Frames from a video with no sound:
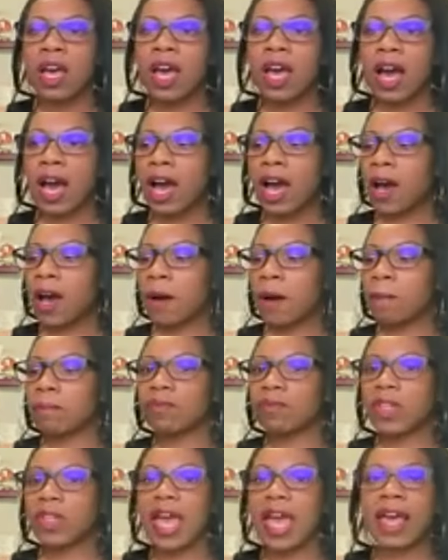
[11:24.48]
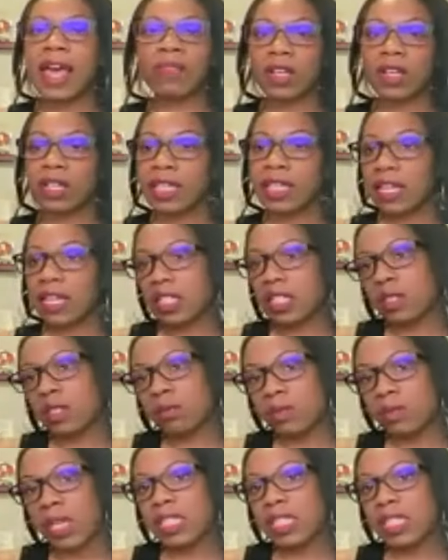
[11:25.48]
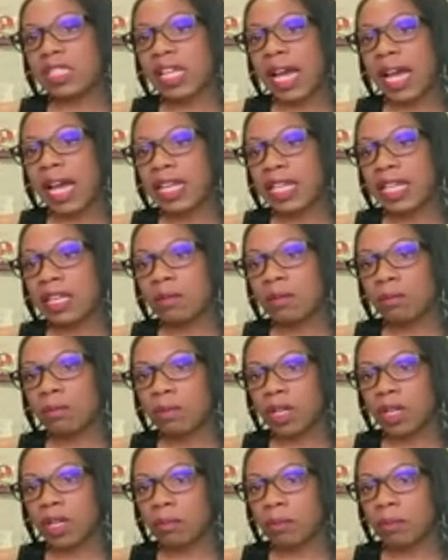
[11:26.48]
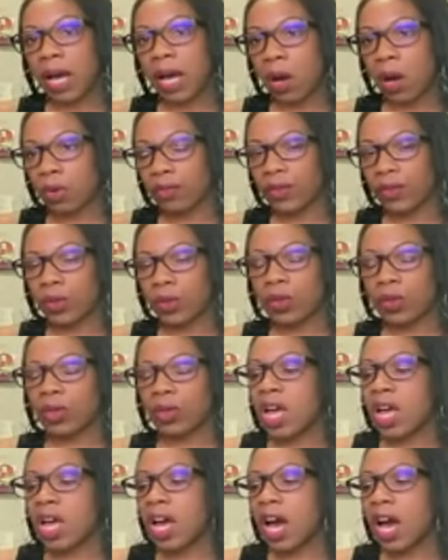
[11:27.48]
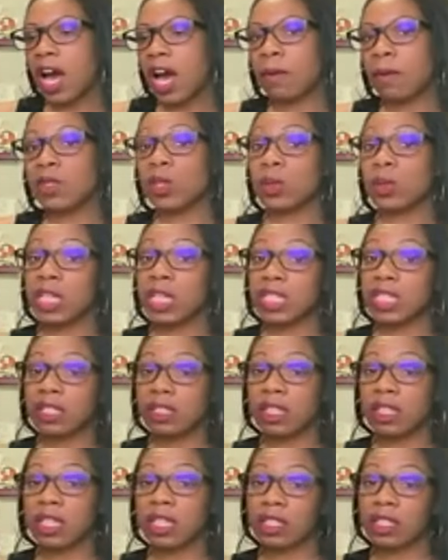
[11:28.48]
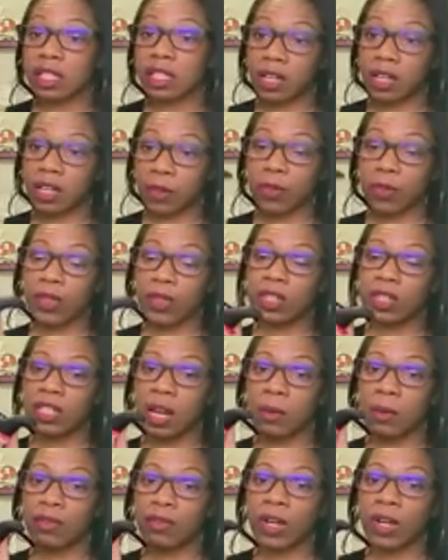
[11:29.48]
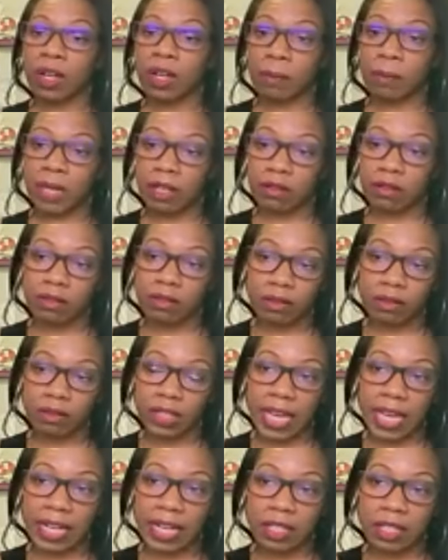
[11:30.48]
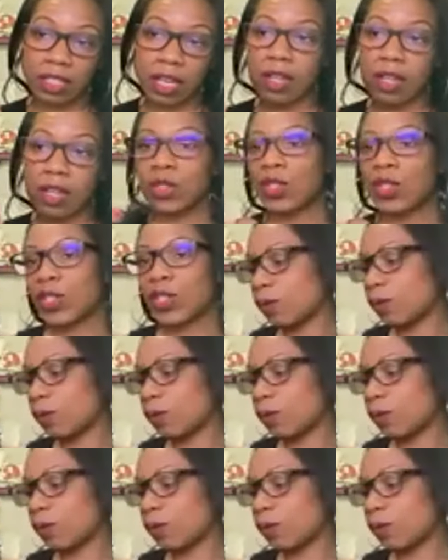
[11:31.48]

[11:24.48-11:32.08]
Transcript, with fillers: Um, and again it's it's tiny but powerful um, so this is another thing that i would recommend get in touch